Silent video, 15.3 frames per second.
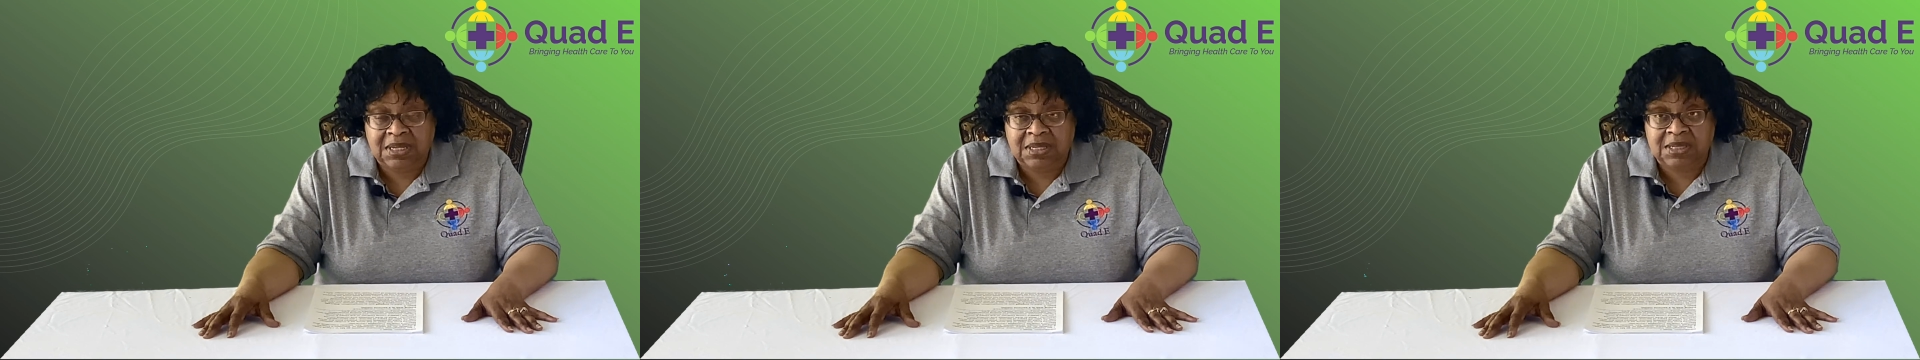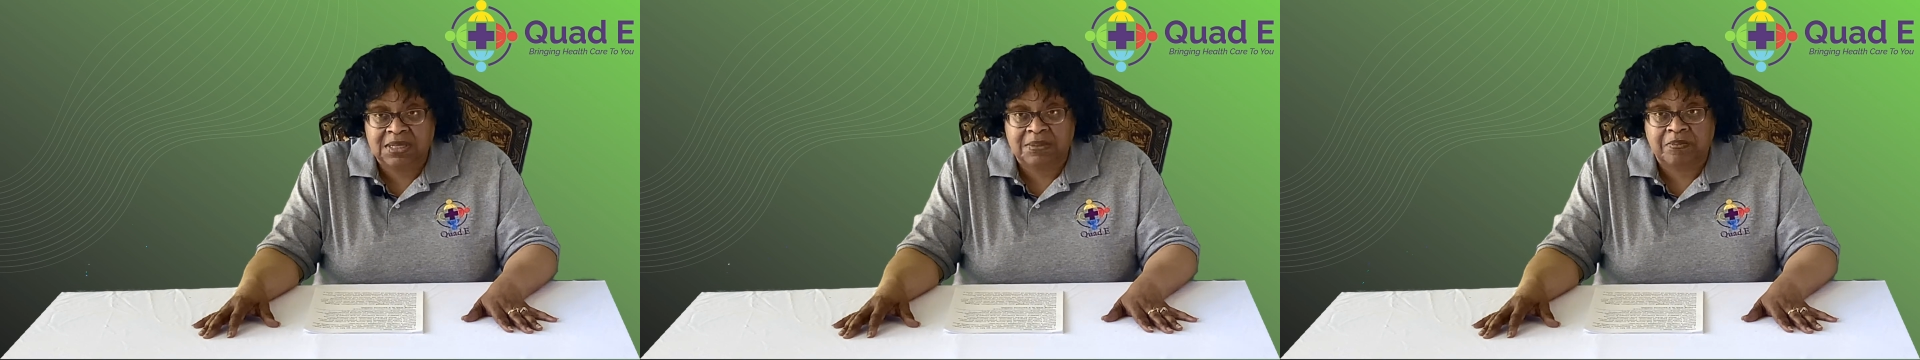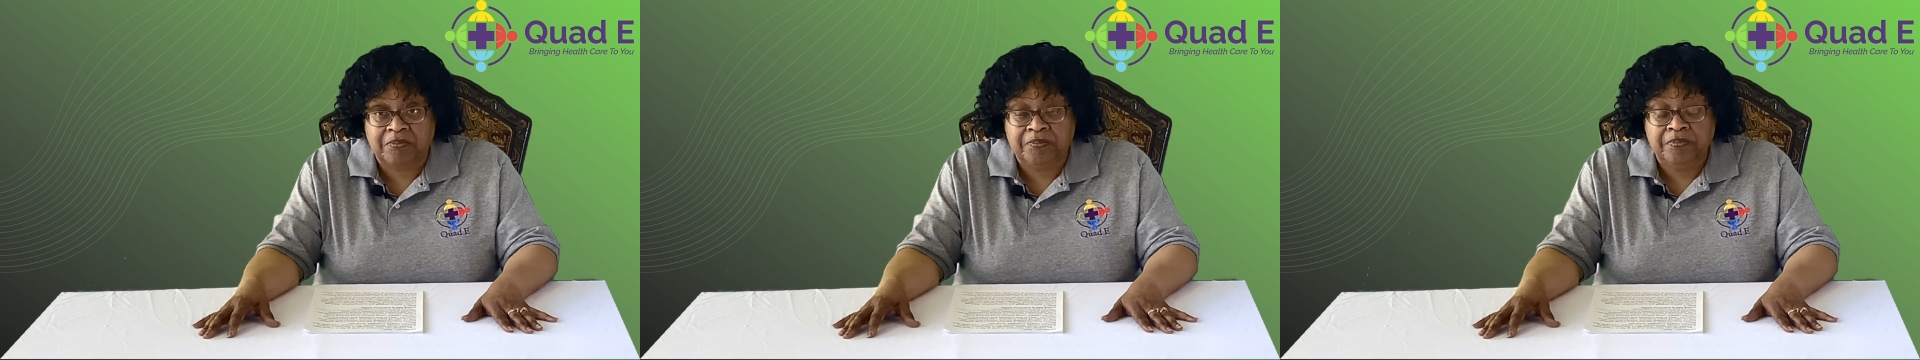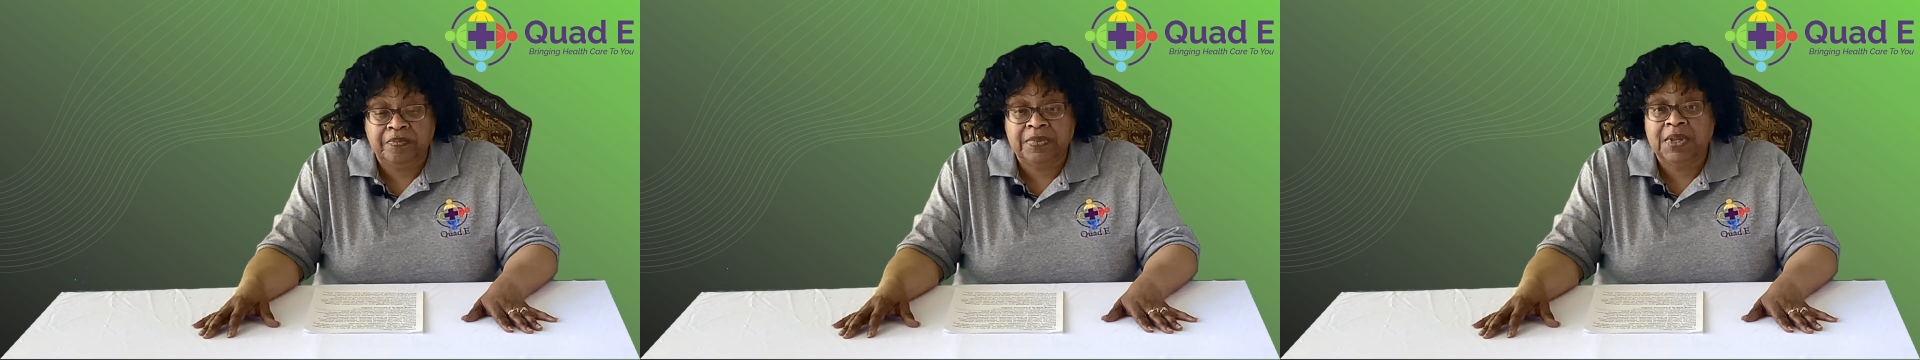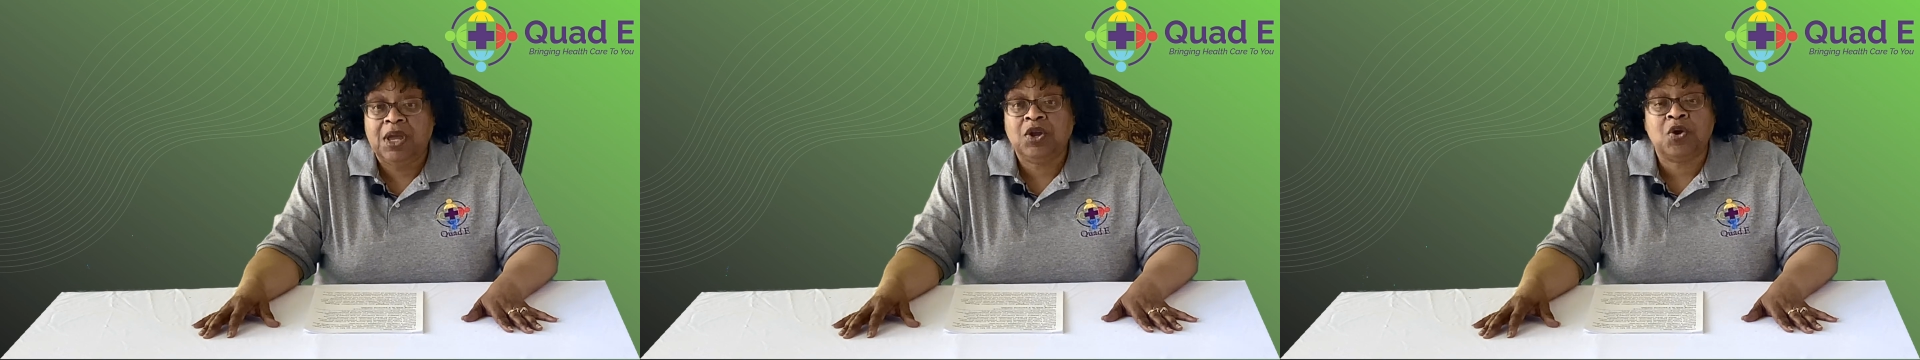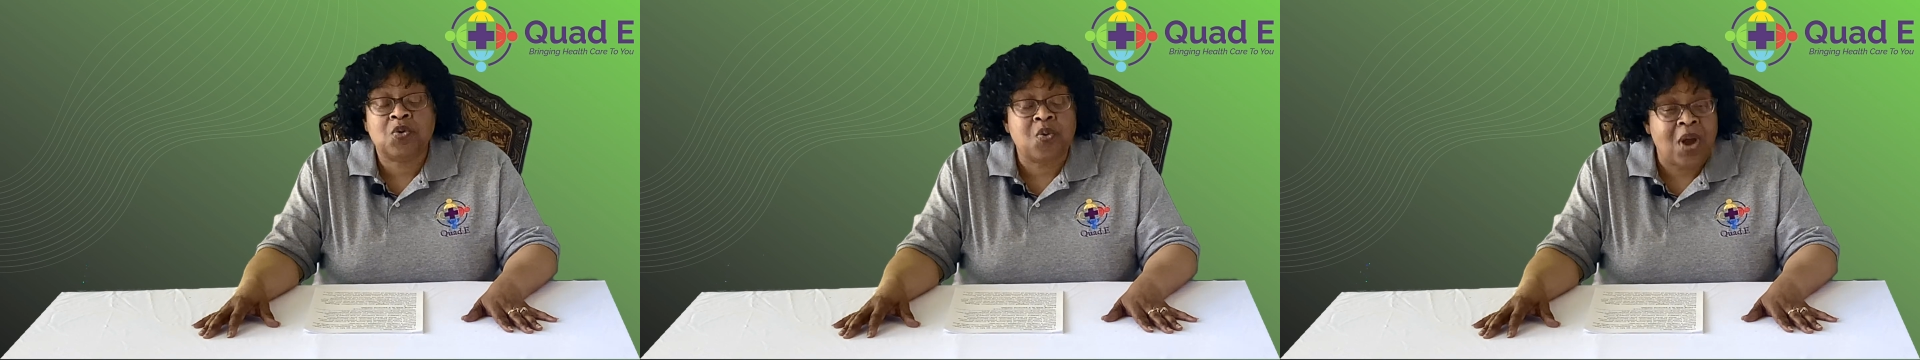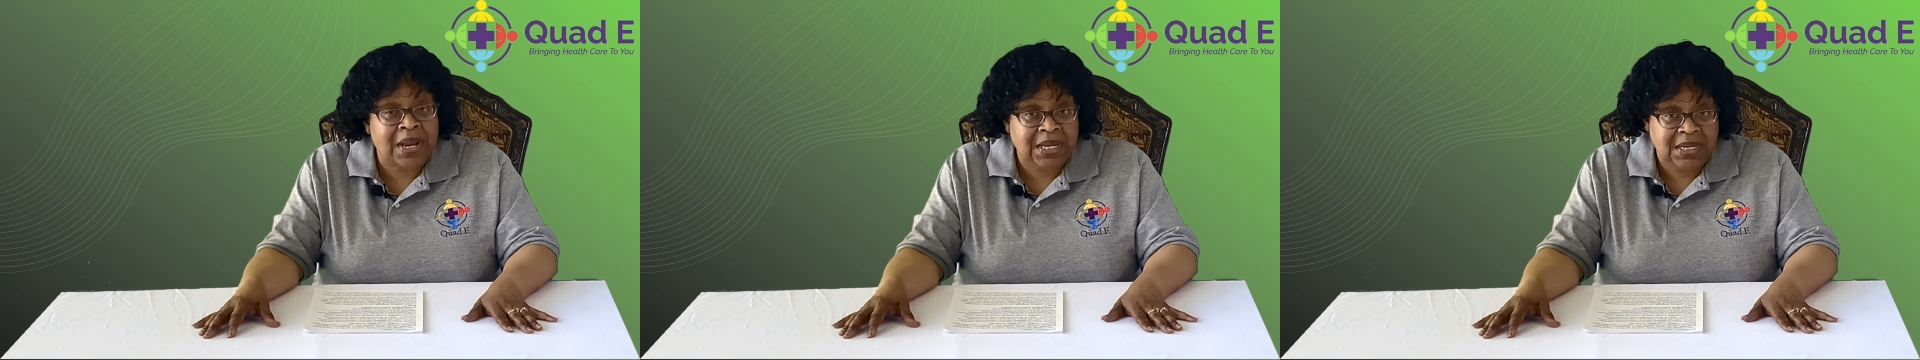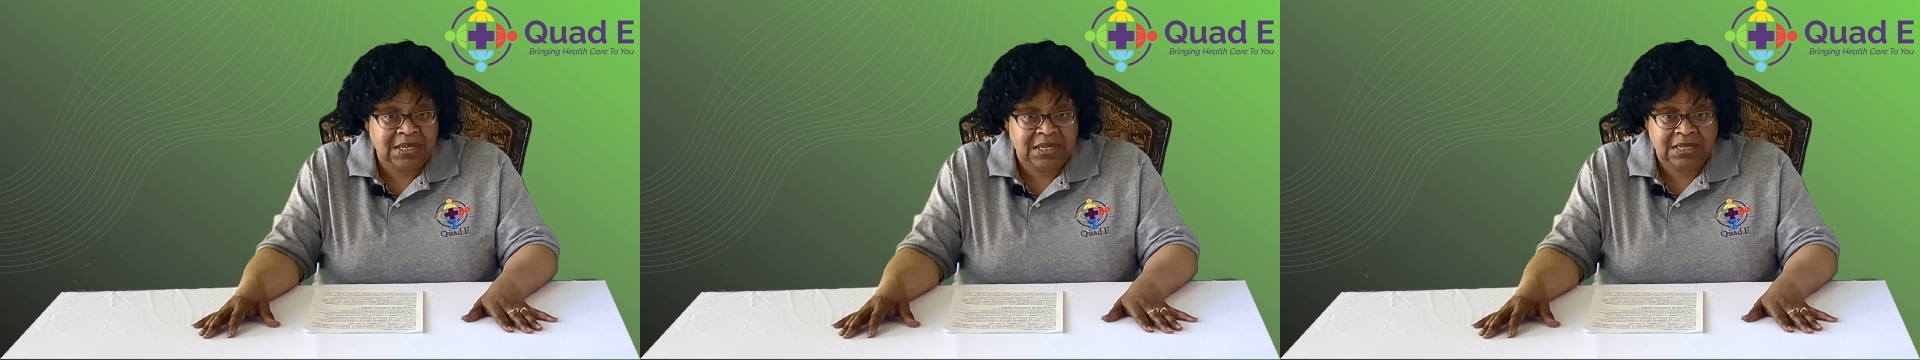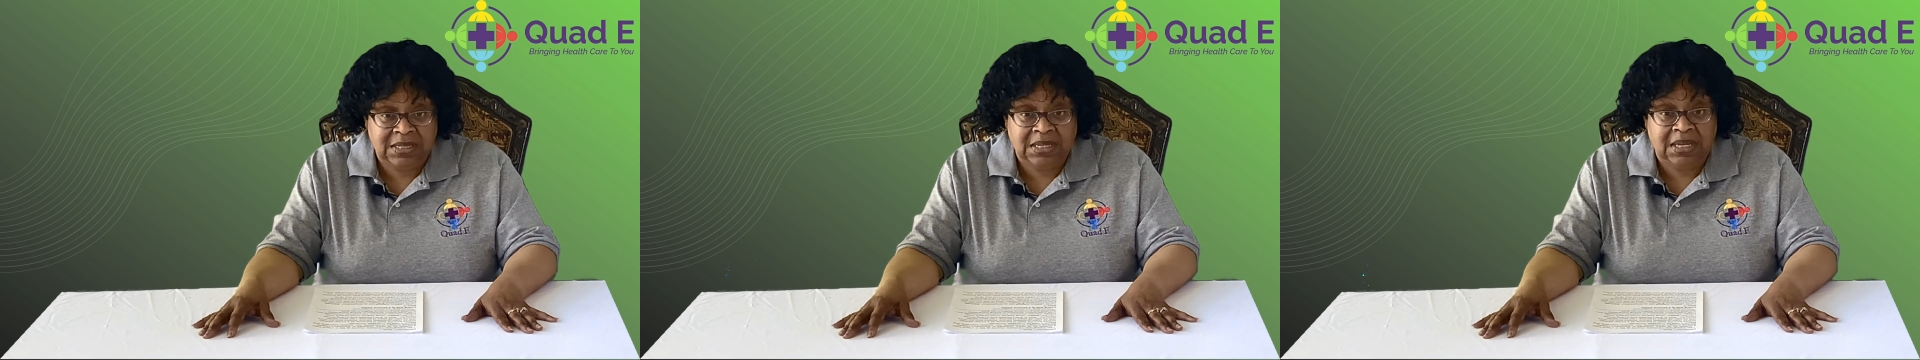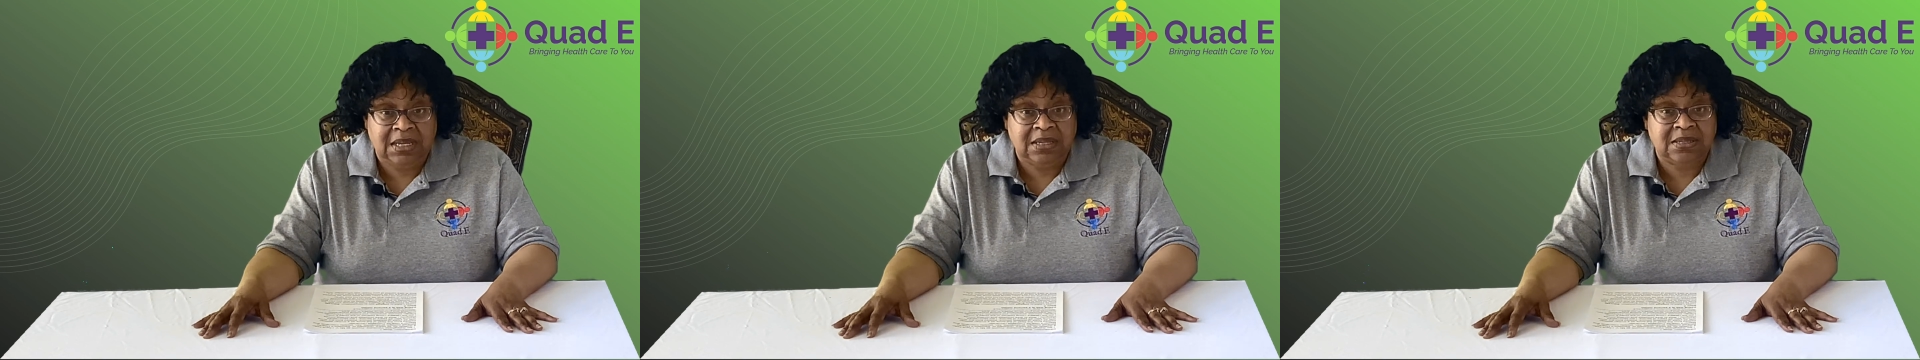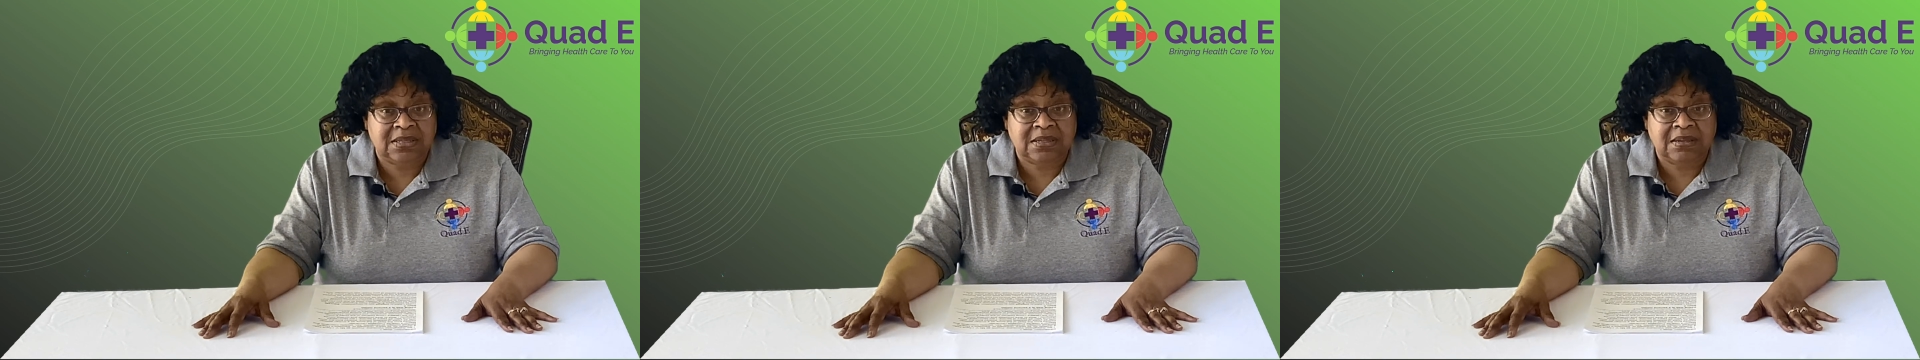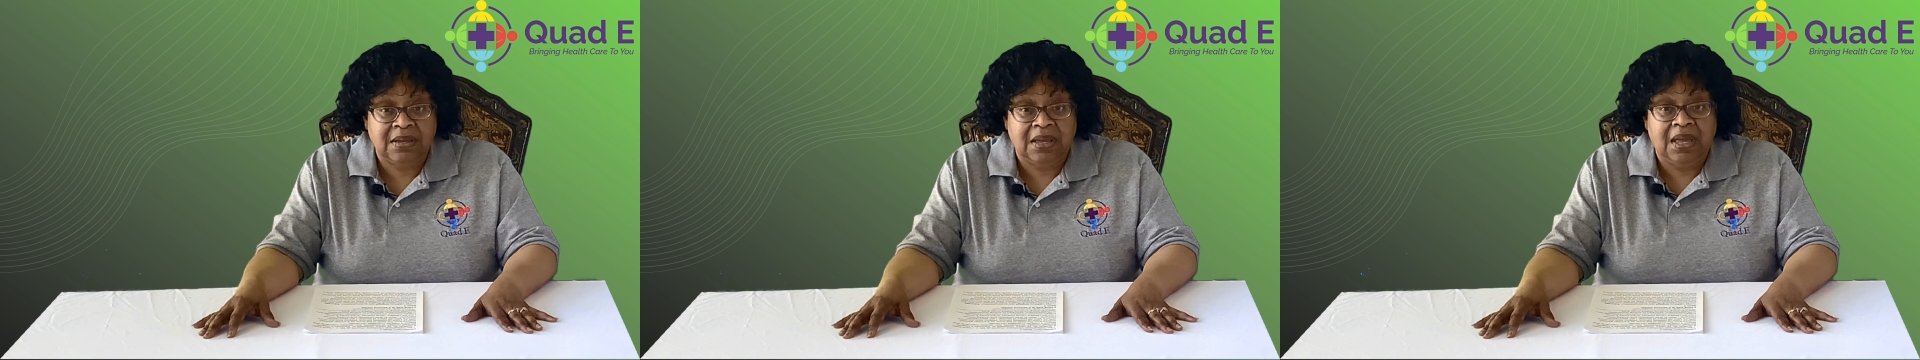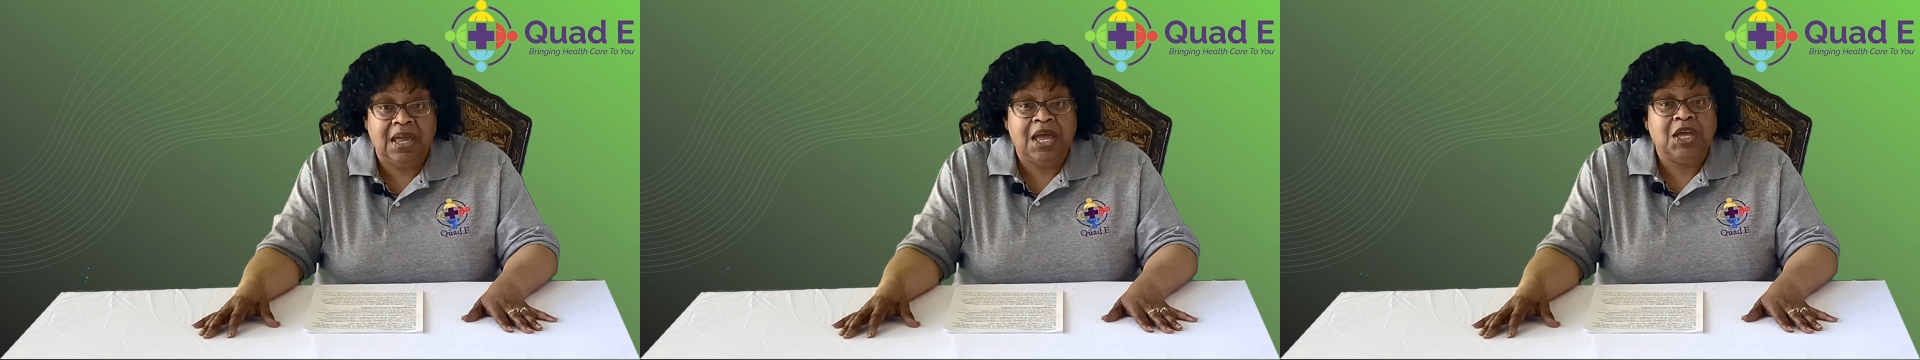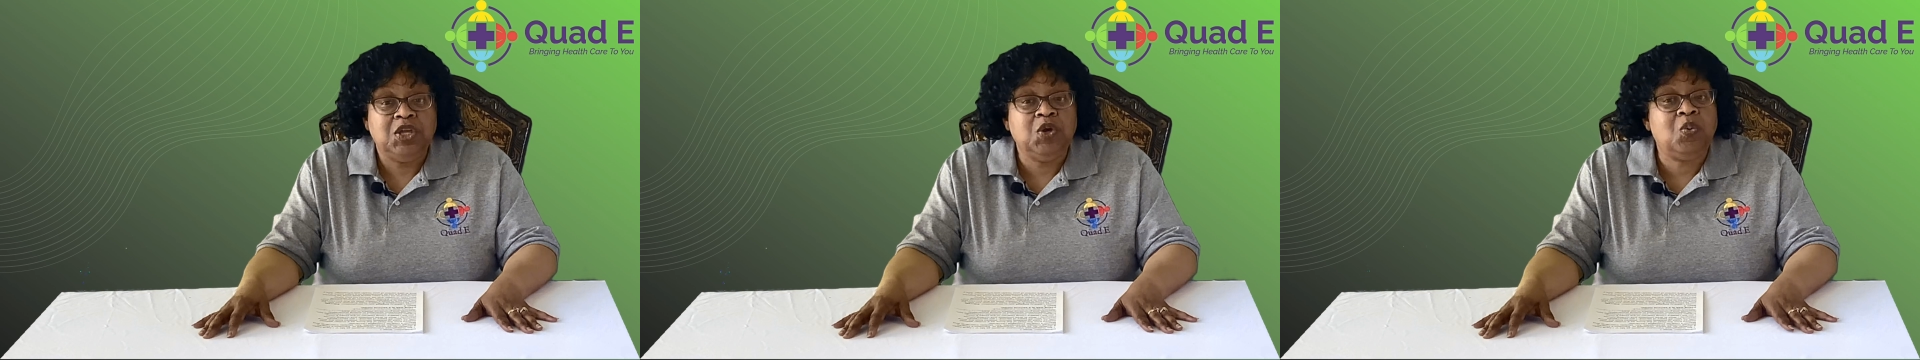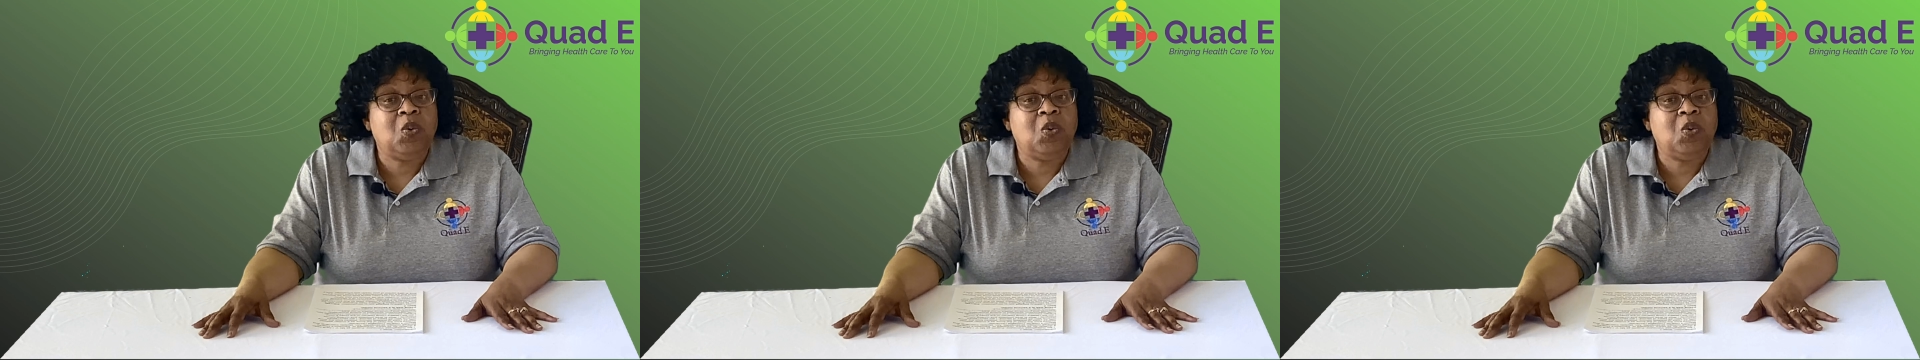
disease, chronic disease.